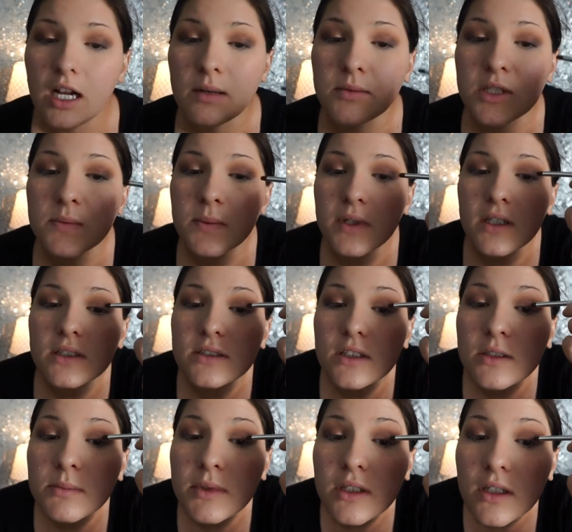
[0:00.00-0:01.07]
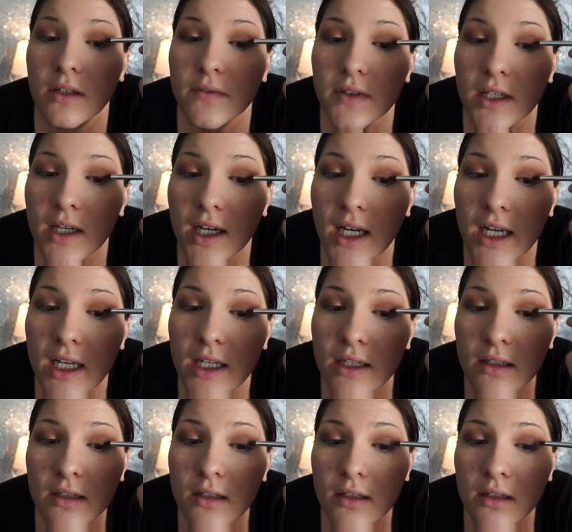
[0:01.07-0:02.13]
And I'm just putting this on the middle of the
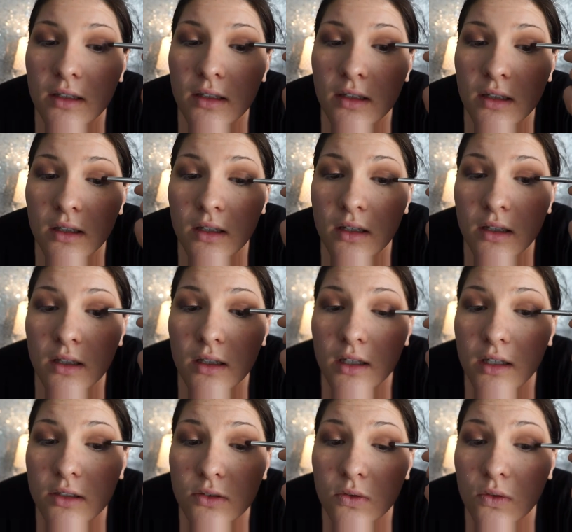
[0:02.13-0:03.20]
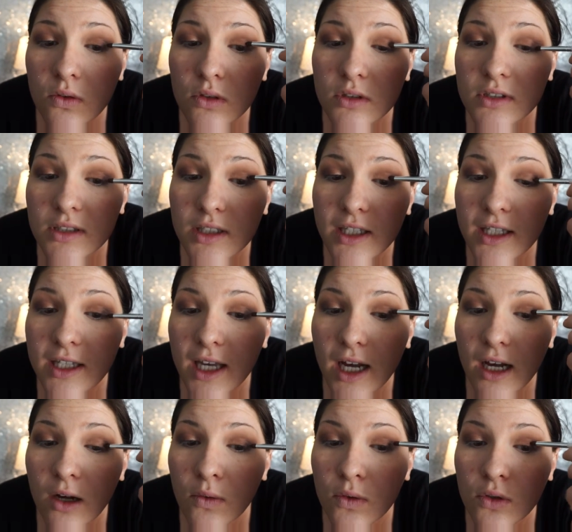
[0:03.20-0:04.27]
eye towards
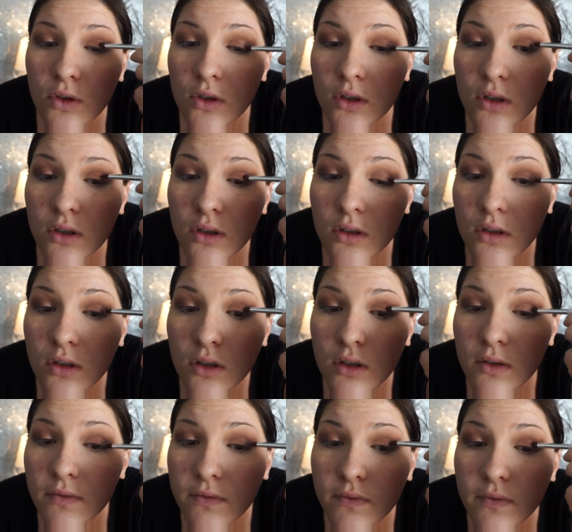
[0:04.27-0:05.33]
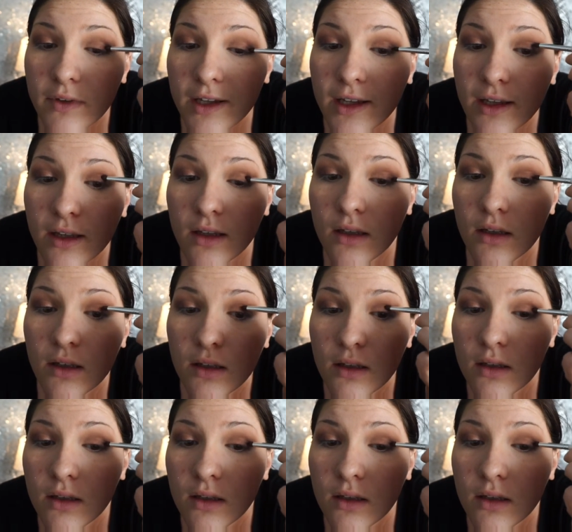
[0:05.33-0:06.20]
the outer V.